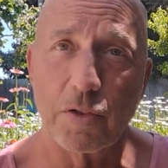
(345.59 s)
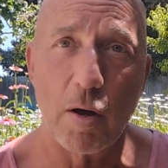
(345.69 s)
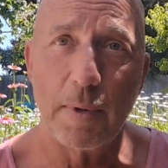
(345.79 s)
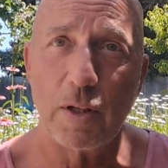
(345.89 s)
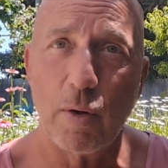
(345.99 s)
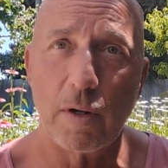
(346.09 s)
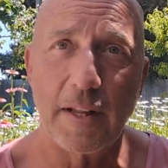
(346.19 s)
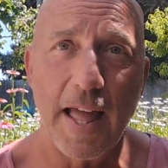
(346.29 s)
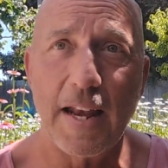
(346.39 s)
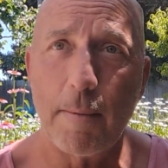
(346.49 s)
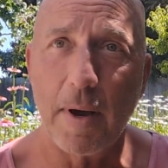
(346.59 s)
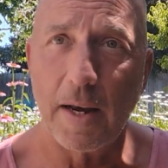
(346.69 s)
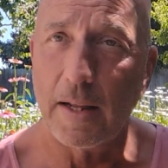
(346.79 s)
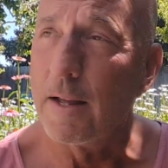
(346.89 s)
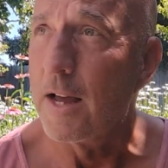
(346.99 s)
I'll be loyal to
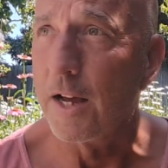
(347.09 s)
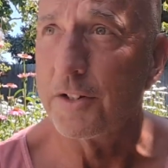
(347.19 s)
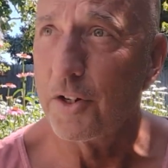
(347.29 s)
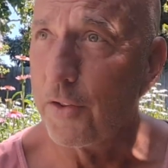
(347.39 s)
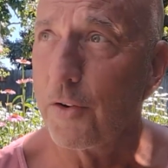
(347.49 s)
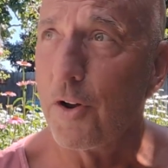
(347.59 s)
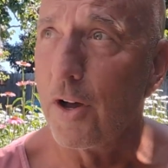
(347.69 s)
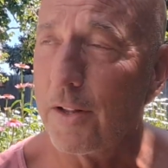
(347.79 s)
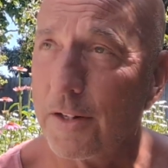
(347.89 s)
anybody until they're not,